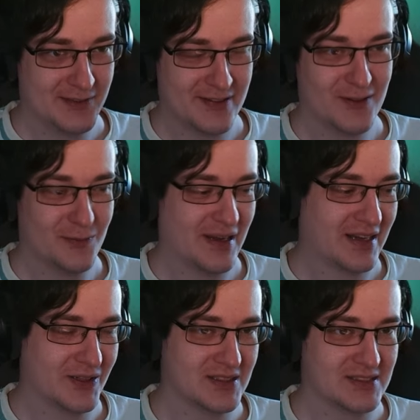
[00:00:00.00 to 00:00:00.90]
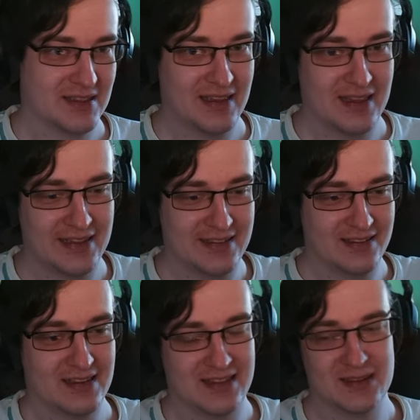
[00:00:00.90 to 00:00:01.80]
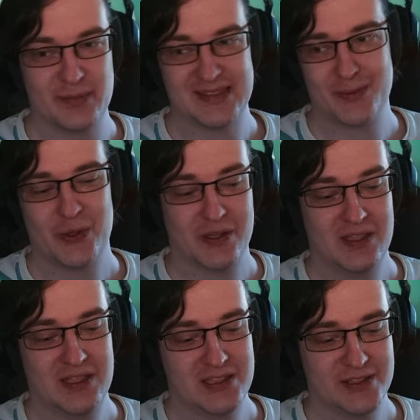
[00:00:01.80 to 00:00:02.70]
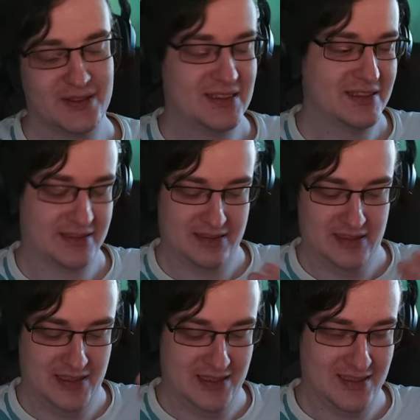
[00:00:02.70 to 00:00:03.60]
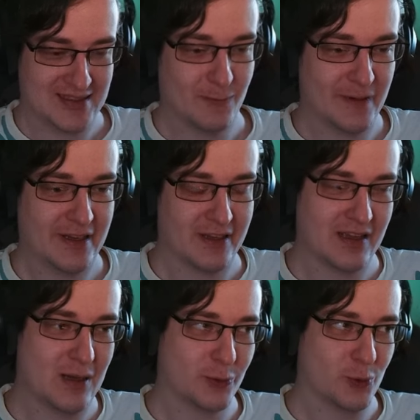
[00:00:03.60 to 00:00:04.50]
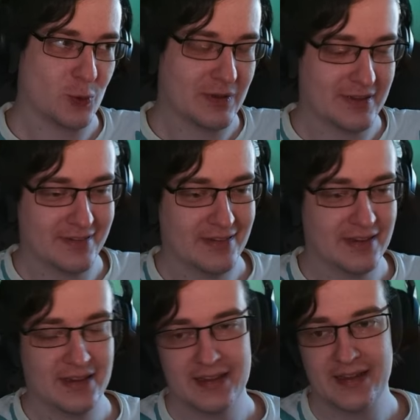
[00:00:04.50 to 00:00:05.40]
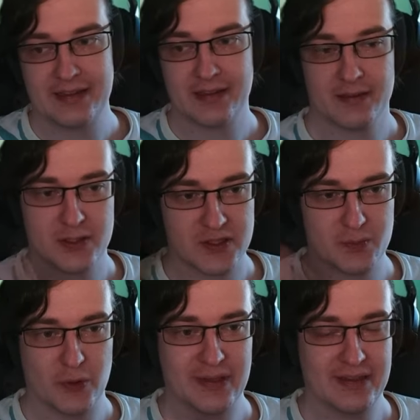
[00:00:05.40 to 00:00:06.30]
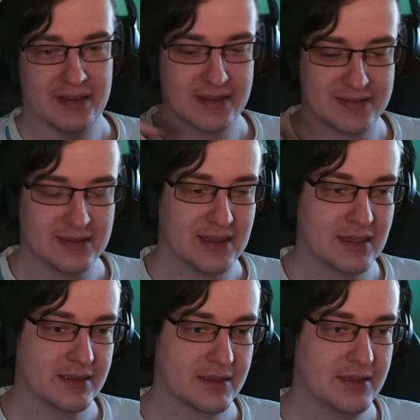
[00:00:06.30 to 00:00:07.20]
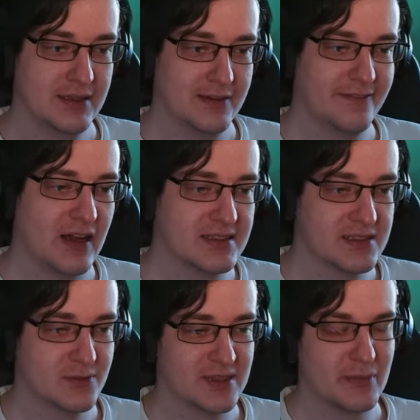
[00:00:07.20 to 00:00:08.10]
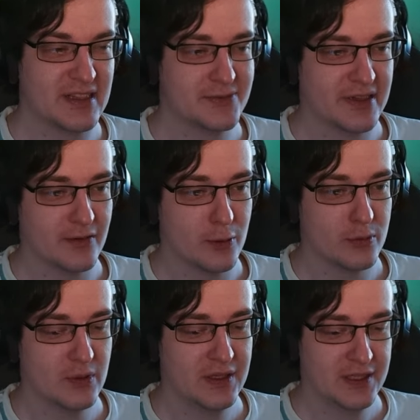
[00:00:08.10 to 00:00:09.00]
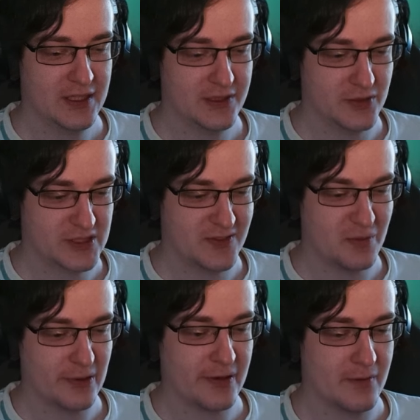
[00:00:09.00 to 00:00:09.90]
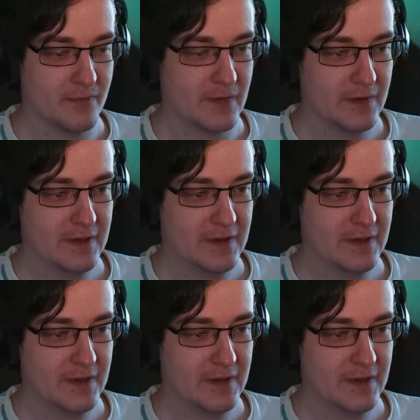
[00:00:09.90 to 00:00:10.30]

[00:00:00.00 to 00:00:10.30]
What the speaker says: free of mana cost, and healing 100% more. So this is some way how to really hit spot healing single target fast. So somebody is very low, use Swiftman on him.